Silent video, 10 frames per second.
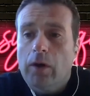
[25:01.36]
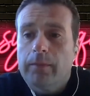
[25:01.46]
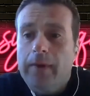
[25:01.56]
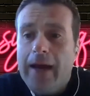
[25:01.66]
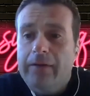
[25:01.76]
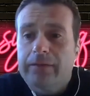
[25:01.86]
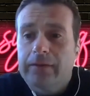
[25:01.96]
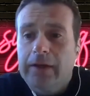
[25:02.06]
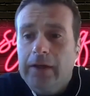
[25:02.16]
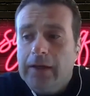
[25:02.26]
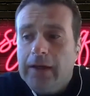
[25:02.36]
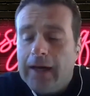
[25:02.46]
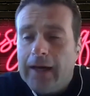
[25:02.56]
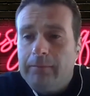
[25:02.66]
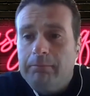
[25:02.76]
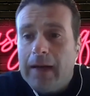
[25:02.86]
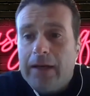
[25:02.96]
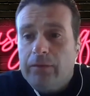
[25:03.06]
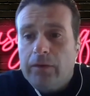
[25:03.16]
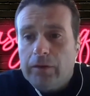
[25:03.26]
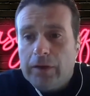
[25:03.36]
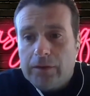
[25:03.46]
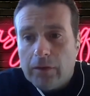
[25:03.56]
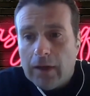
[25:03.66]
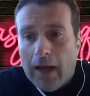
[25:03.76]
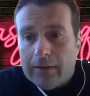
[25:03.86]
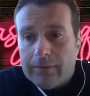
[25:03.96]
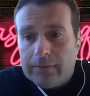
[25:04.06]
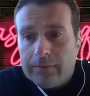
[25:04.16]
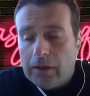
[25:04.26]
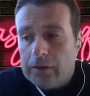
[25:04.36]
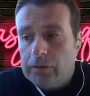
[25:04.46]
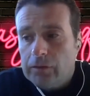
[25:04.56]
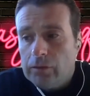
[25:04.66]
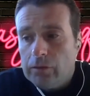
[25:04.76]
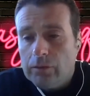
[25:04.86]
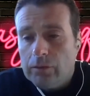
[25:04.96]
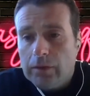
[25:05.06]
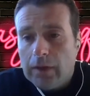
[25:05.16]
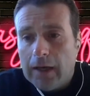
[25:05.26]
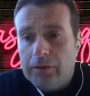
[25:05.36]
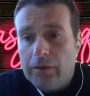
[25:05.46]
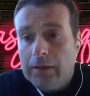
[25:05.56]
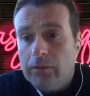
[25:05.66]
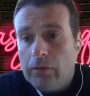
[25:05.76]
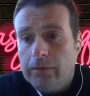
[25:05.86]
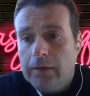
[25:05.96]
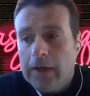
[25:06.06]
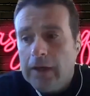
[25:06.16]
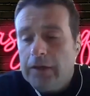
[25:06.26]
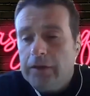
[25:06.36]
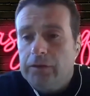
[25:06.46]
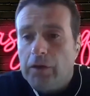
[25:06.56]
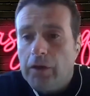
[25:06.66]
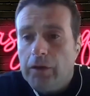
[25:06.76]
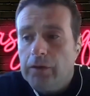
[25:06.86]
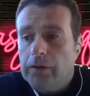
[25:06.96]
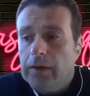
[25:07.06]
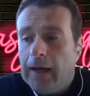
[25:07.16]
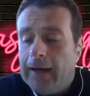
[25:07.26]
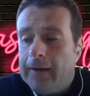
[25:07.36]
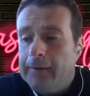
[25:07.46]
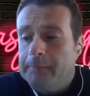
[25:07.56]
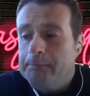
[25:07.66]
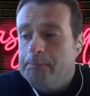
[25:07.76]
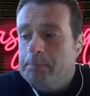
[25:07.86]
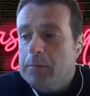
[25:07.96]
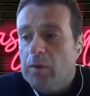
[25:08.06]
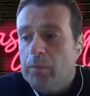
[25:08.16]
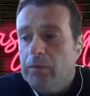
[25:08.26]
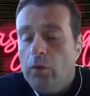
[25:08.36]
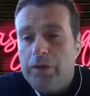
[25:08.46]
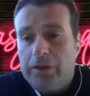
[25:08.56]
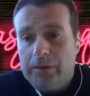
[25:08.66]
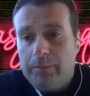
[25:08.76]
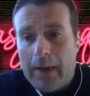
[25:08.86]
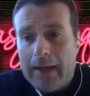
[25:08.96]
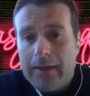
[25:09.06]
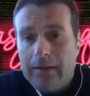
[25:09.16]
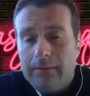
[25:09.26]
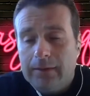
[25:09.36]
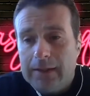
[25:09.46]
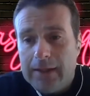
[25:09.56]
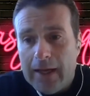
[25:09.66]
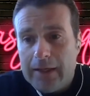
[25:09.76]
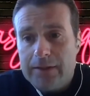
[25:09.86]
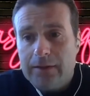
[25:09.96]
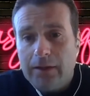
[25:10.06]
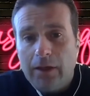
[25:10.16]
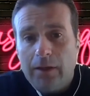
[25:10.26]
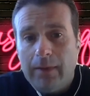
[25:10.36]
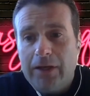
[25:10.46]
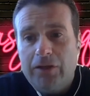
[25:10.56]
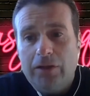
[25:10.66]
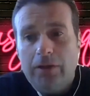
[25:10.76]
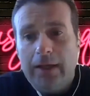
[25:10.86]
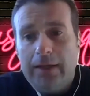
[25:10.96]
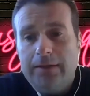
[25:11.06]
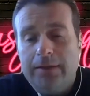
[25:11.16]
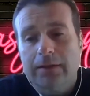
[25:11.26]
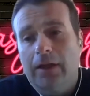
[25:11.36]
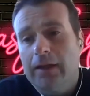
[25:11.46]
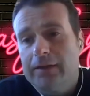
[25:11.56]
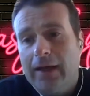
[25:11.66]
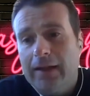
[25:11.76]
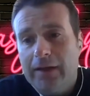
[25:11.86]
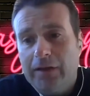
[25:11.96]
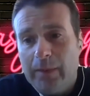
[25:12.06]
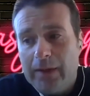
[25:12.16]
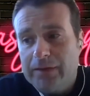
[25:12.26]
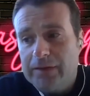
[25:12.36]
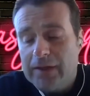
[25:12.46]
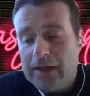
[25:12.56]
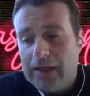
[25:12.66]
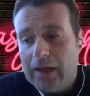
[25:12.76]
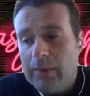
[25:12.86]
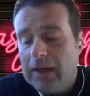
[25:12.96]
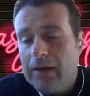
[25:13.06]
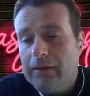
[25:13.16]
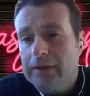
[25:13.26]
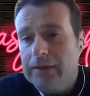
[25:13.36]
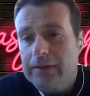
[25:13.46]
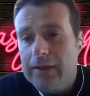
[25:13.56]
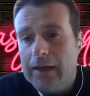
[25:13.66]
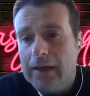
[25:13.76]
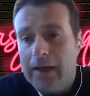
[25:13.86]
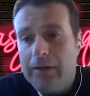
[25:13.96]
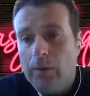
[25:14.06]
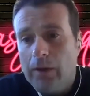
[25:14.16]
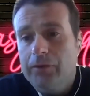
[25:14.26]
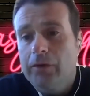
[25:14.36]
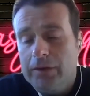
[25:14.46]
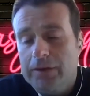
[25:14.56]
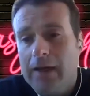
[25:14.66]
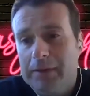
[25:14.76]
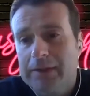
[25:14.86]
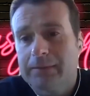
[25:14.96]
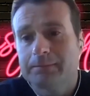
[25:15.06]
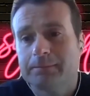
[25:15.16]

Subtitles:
mom have money for the rest of her life, you know, to live off? So, so before just paying the debt, you know, make sure that, you know, there's other expenses that can be covered as well through retirement.